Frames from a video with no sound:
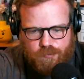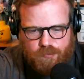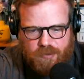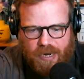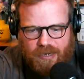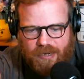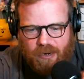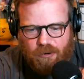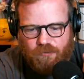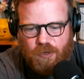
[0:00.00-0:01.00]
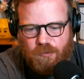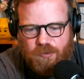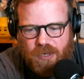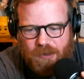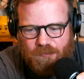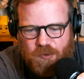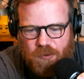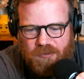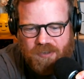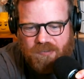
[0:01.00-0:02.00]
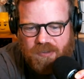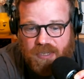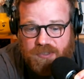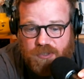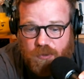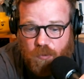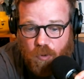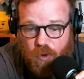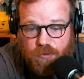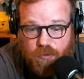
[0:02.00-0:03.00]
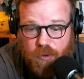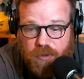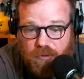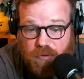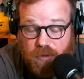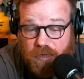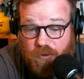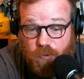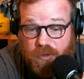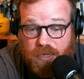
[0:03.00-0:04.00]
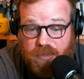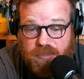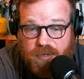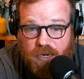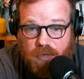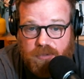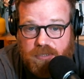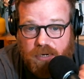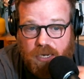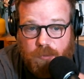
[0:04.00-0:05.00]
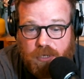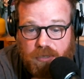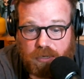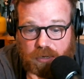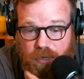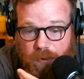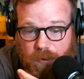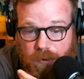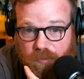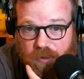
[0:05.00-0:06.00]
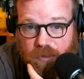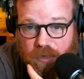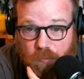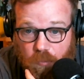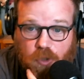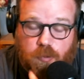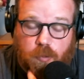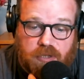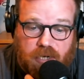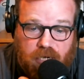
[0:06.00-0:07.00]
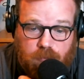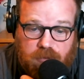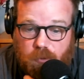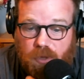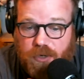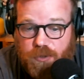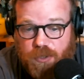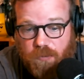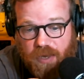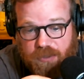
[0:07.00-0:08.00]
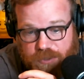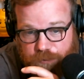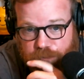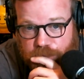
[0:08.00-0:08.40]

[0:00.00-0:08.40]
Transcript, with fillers: guided interview um, sort of thing that lets you work through it and and create these documents dynamically um, and multiple documents. I'm glad you showed that too.